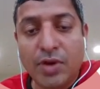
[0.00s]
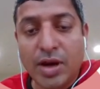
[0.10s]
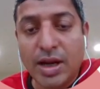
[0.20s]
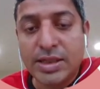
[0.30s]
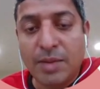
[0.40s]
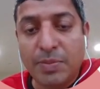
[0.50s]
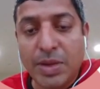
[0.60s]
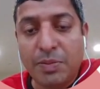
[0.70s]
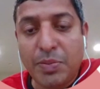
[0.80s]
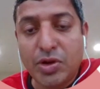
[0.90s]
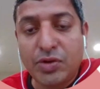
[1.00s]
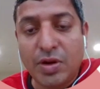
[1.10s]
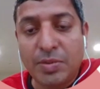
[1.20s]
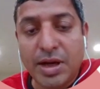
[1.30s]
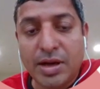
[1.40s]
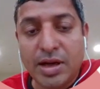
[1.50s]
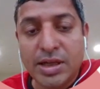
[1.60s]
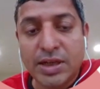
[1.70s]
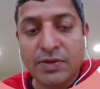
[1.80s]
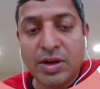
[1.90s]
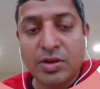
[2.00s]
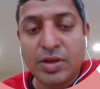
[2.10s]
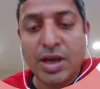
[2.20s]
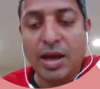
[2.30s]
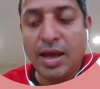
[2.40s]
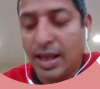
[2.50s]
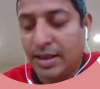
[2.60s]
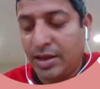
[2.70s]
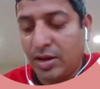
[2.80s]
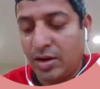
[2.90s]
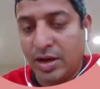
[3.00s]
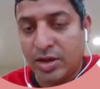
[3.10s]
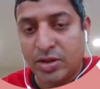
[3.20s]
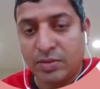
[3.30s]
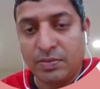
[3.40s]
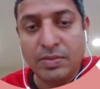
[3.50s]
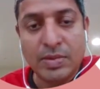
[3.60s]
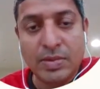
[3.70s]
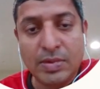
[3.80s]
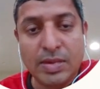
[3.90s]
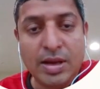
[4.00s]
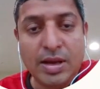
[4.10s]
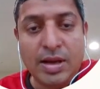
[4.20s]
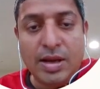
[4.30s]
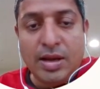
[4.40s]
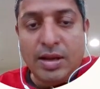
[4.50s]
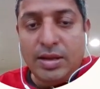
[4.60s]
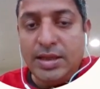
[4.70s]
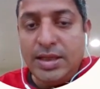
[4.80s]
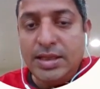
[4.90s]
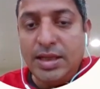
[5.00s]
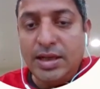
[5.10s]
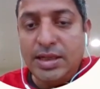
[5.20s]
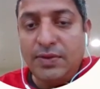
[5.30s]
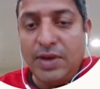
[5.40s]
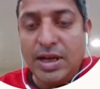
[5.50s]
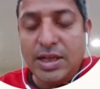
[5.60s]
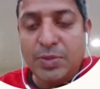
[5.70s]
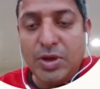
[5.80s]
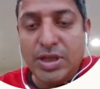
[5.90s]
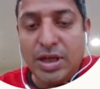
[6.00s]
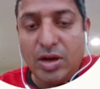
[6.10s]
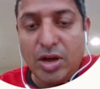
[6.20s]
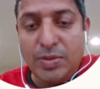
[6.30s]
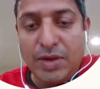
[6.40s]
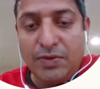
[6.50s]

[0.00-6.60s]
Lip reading: for example, push from data receiver to the healthcare organization. This is the receiving response acknowledgement